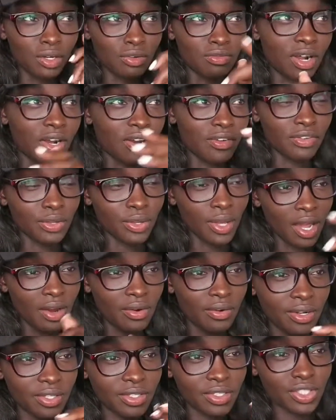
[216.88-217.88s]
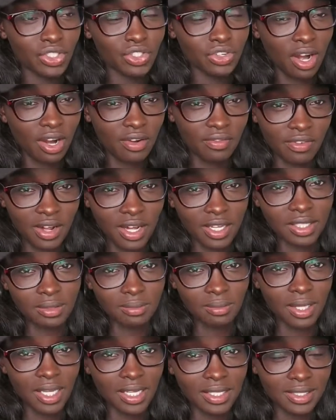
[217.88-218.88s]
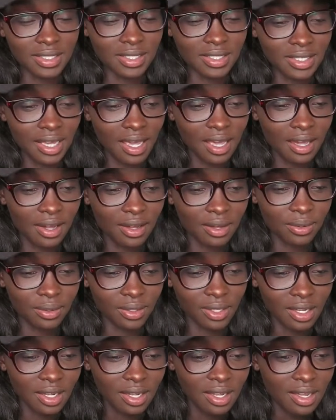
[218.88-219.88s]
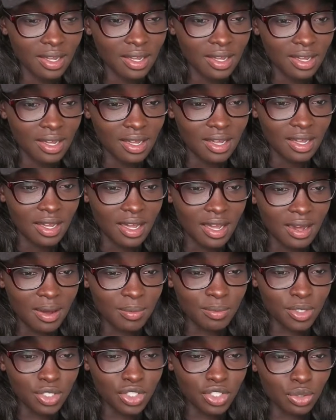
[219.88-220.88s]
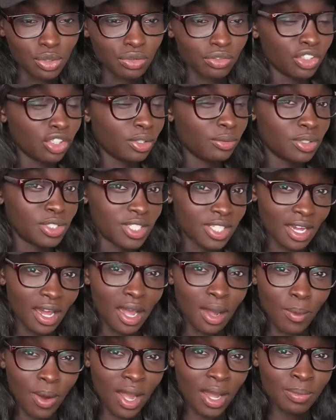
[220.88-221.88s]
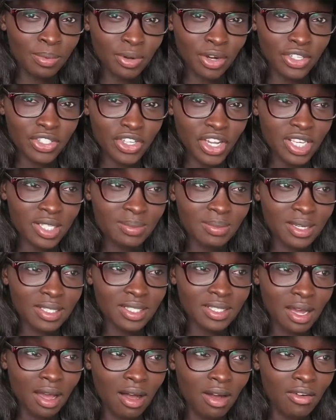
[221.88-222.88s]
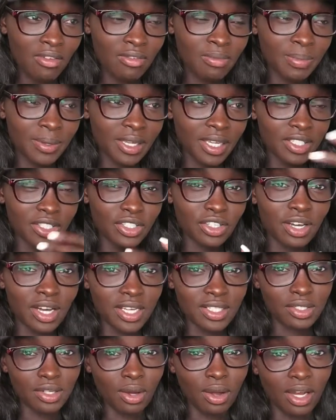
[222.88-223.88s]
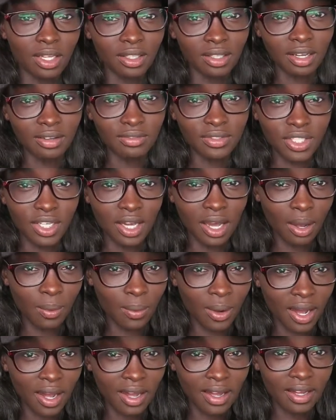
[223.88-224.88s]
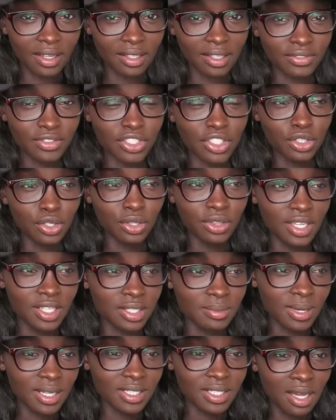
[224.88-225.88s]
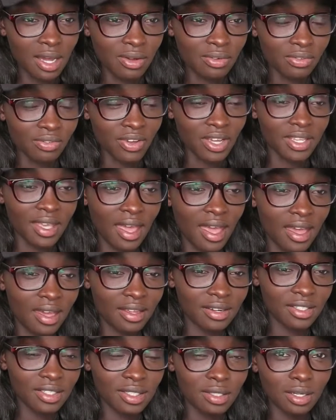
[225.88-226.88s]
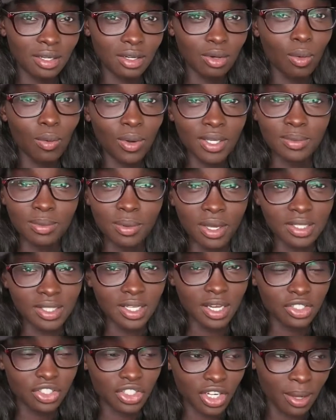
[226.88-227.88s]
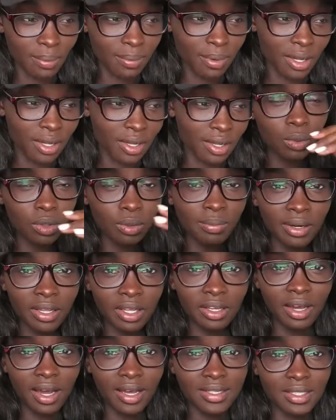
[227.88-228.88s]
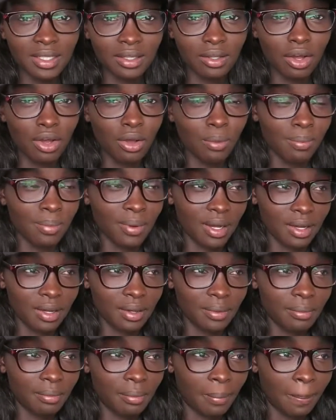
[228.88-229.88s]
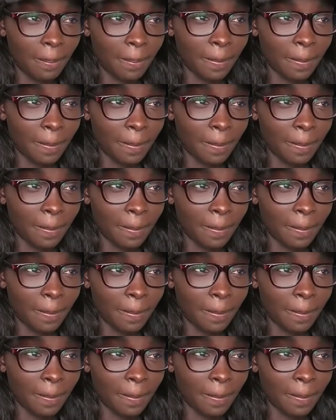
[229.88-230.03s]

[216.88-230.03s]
gotta run a few errands to try and find some things in town. I'm gonna do a few DIY projects myself because you guys know I love DIY. I love to do things myself if I can. It always works out cheaper. I would bring you guys along, but